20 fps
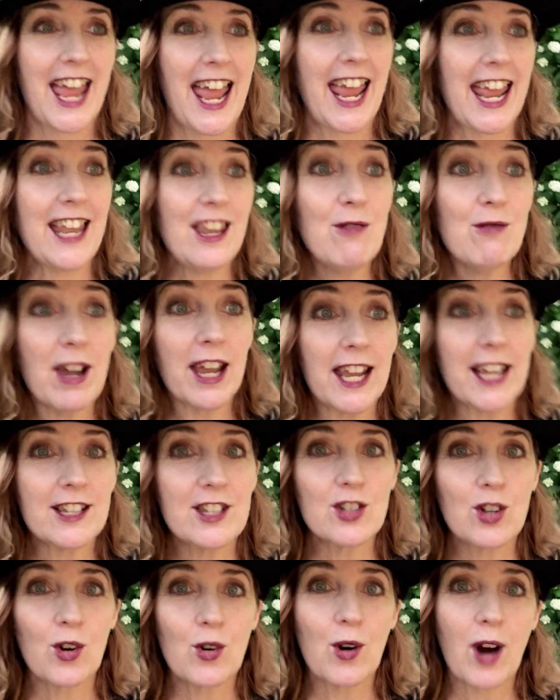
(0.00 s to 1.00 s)
Anyway,
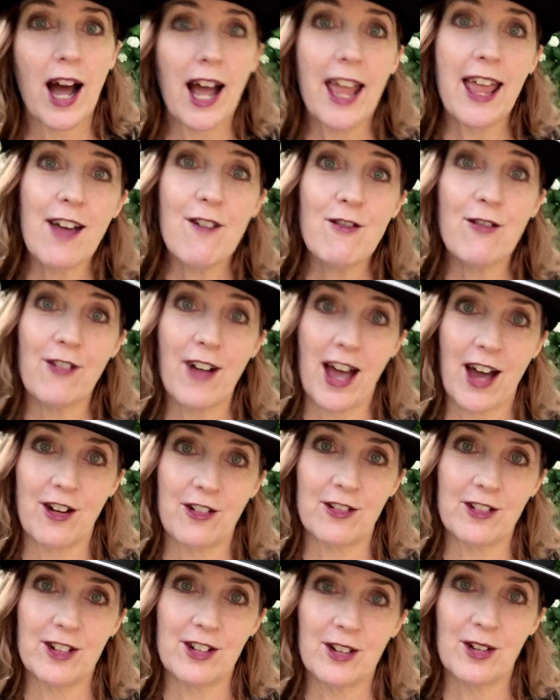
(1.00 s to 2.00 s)
so I have
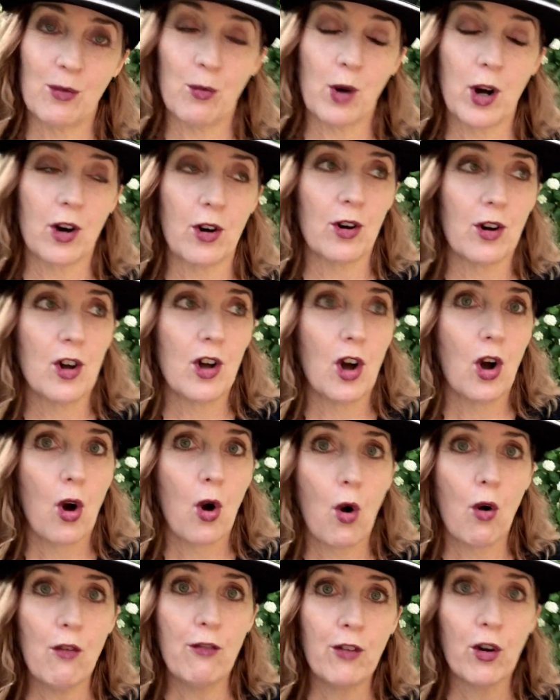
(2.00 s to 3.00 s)
found, well,
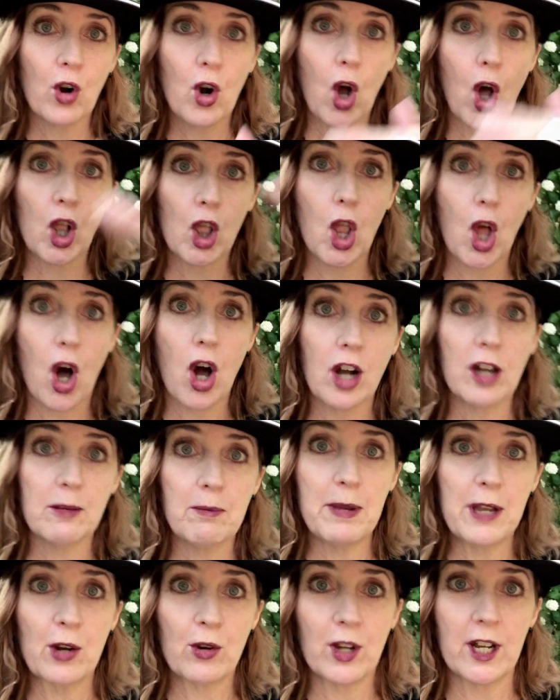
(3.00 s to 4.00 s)
over a long
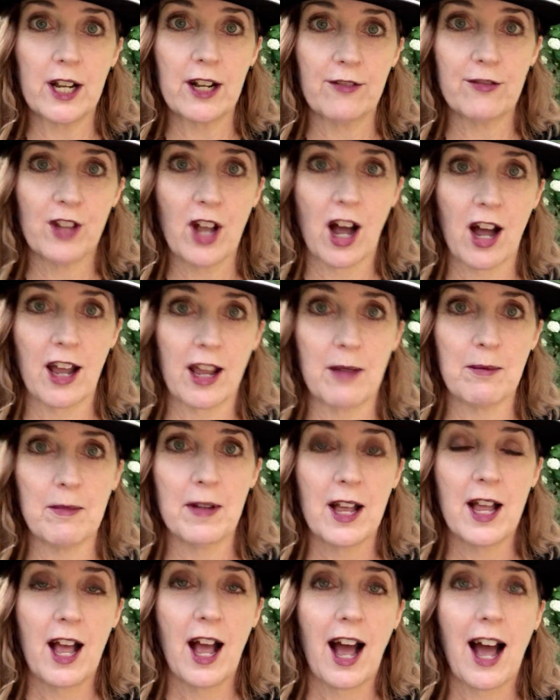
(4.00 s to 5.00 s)
period of time,
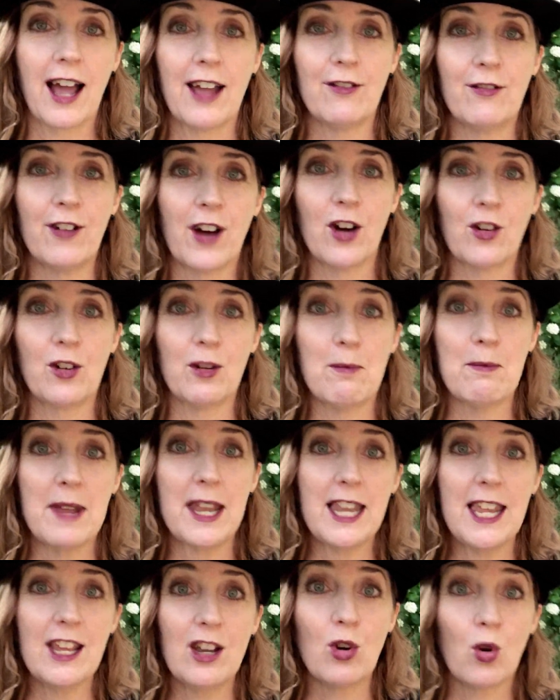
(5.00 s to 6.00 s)
I found
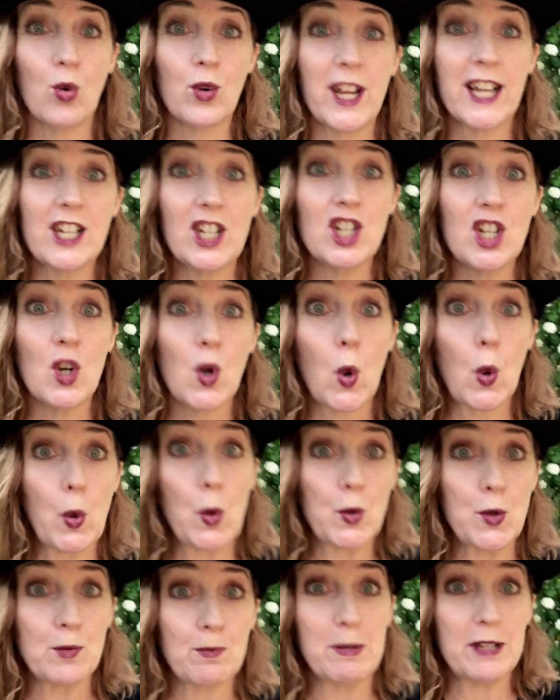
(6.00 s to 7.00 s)
many
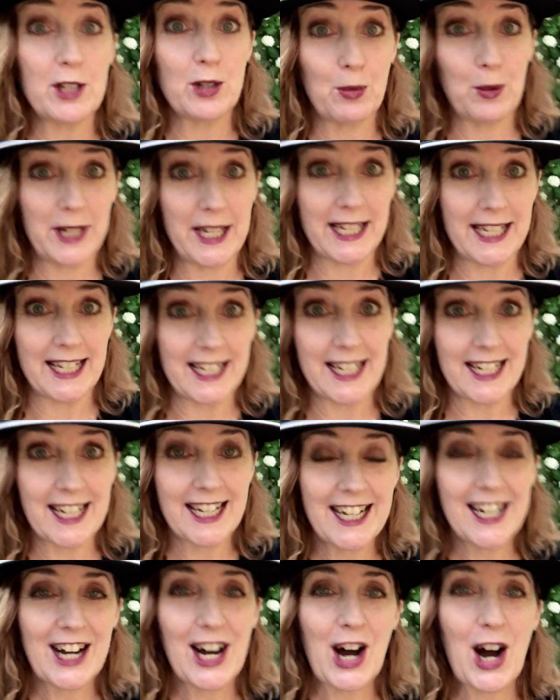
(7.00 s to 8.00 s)
connections between
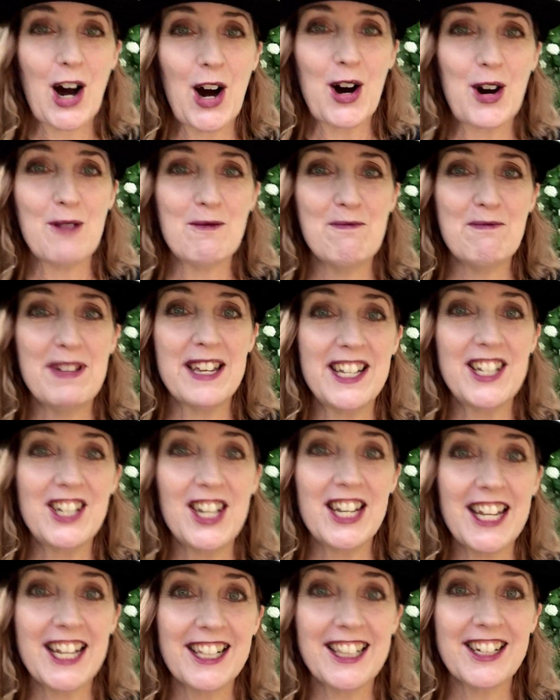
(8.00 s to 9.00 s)

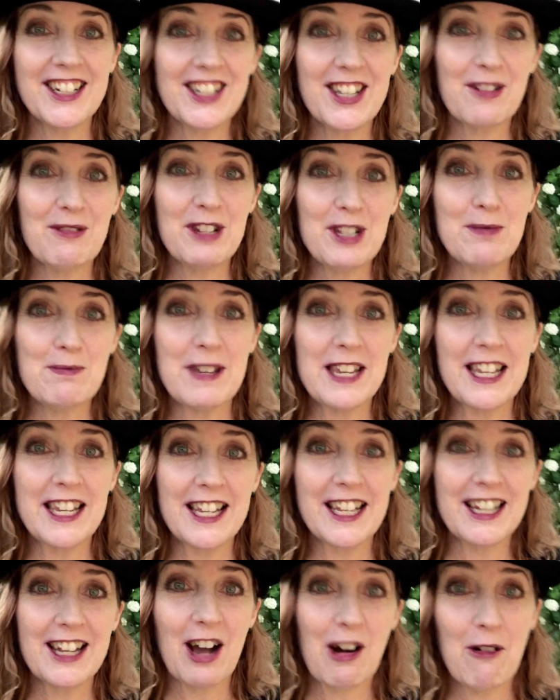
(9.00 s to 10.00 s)
Pidgin English that we speak
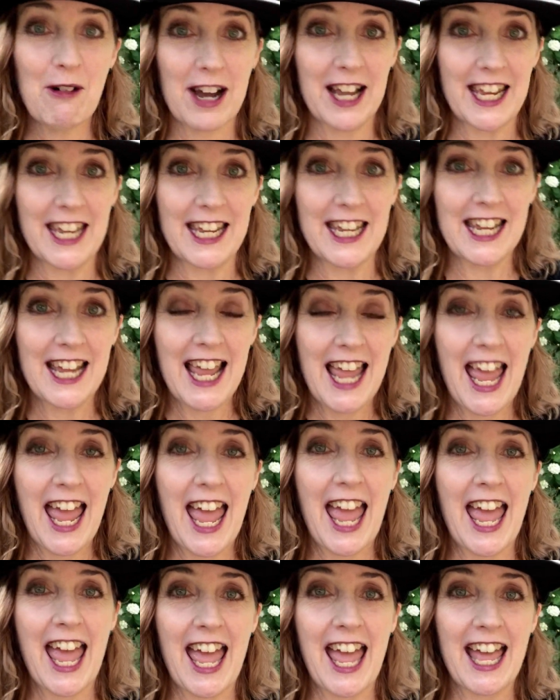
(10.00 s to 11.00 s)
in Hawaii
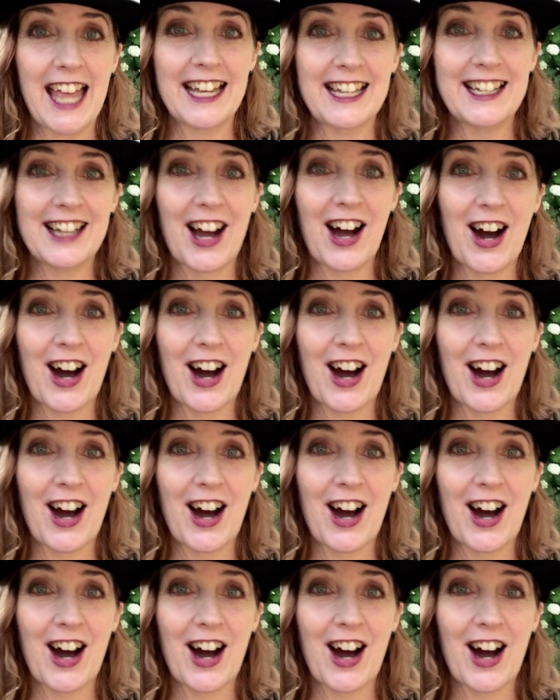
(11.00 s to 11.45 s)
and